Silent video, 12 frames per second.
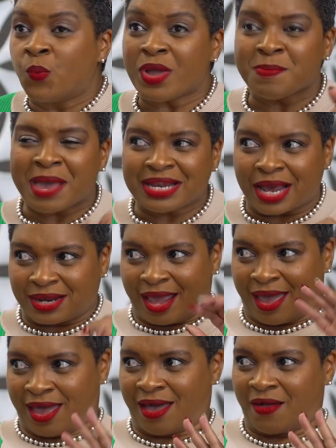We may not
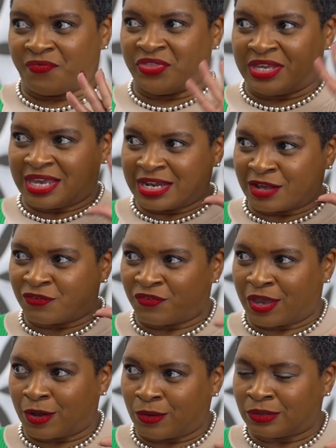have the
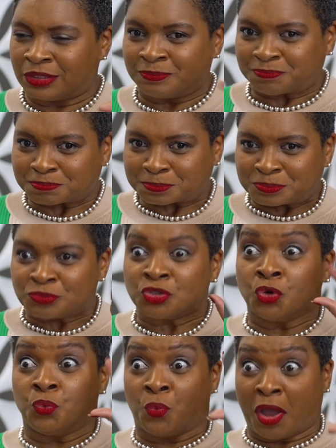NFL
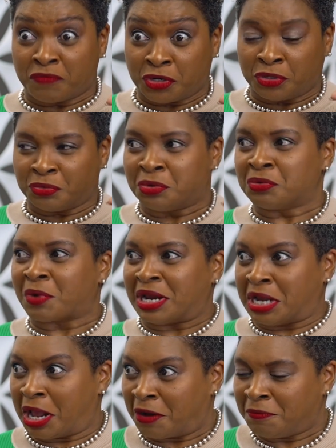revenue right
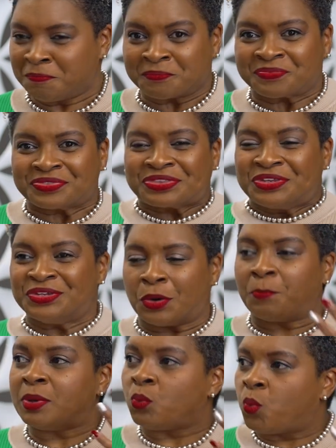now,
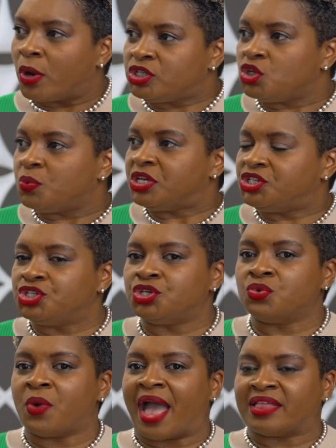but what do we
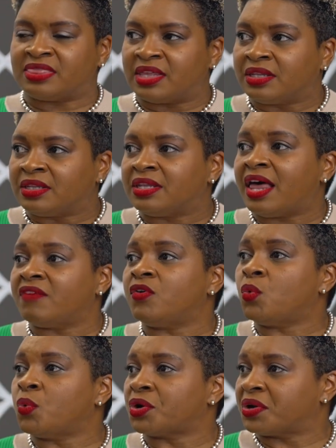do at the level
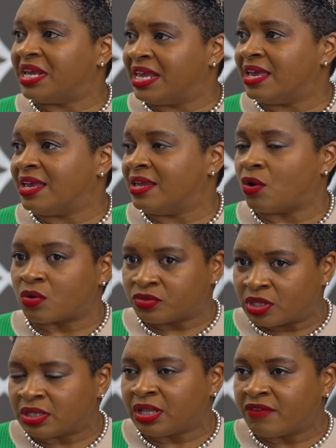we're in or
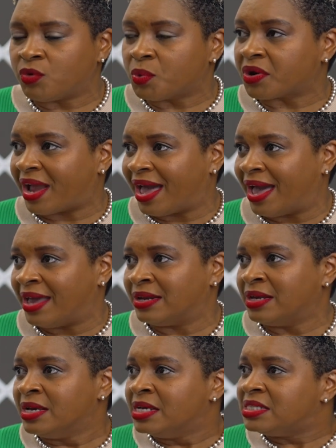the level we're at
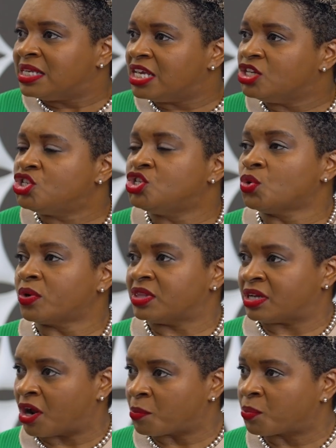to ensure that
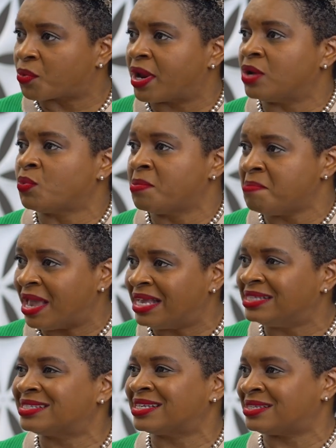our brand
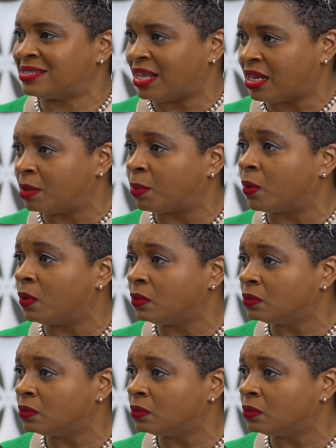remains sustainable?